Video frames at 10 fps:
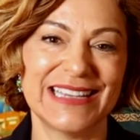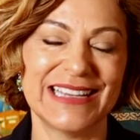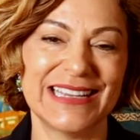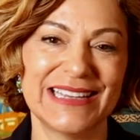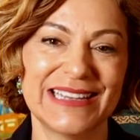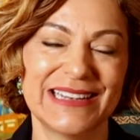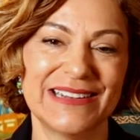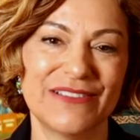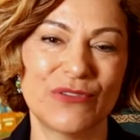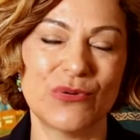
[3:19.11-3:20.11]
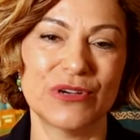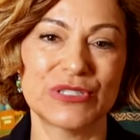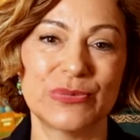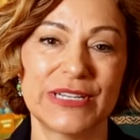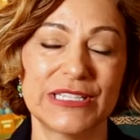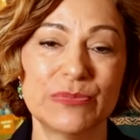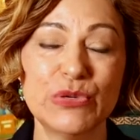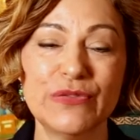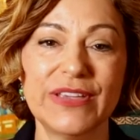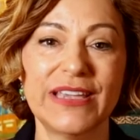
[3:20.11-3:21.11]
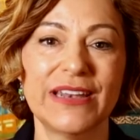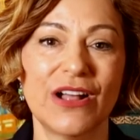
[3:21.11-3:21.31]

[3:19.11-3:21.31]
Uh, it, of course, when it's moving,